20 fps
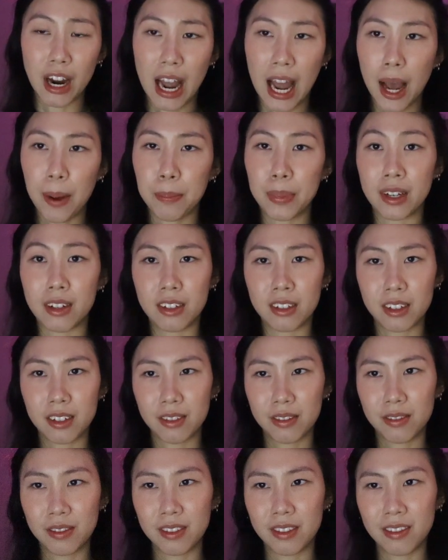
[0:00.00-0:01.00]
happened.
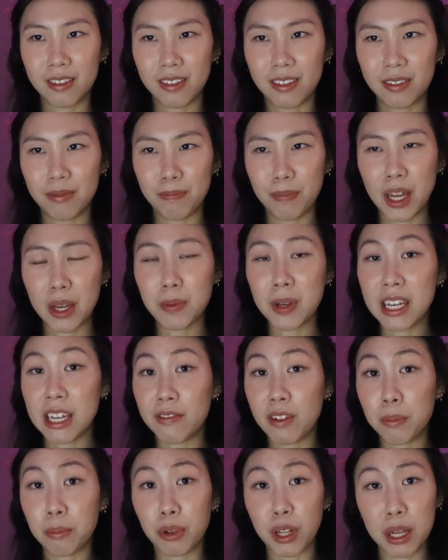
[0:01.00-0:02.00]
Maybe
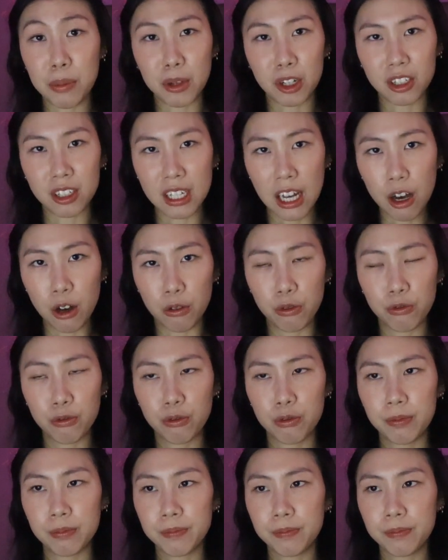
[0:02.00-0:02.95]
even blame yourself.